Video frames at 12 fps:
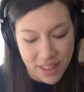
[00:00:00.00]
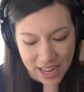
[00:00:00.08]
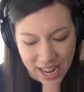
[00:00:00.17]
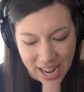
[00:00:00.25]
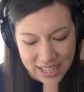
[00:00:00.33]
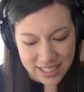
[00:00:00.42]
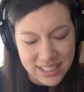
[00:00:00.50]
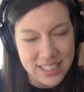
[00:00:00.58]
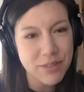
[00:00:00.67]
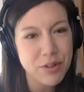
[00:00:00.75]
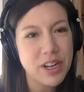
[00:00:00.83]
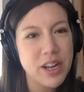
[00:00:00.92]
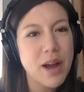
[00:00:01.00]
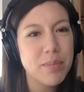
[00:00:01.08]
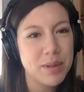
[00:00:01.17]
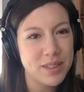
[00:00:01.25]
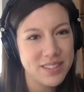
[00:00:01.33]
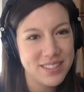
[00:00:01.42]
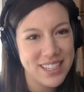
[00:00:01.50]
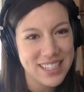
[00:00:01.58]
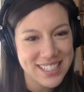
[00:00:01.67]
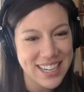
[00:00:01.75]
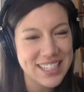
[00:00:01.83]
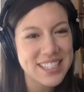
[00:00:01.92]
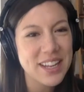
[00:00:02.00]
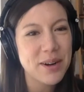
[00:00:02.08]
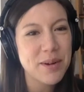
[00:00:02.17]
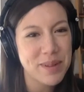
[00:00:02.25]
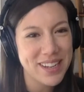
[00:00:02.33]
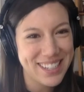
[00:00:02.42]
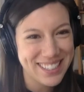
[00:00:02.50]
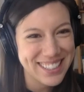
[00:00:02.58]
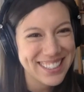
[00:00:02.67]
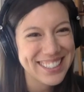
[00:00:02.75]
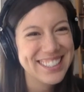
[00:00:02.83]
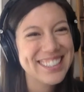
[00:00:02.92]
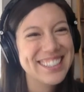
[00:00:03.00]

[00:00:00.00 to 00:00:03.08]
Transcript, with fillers: he asks every couple in sex therapy ah,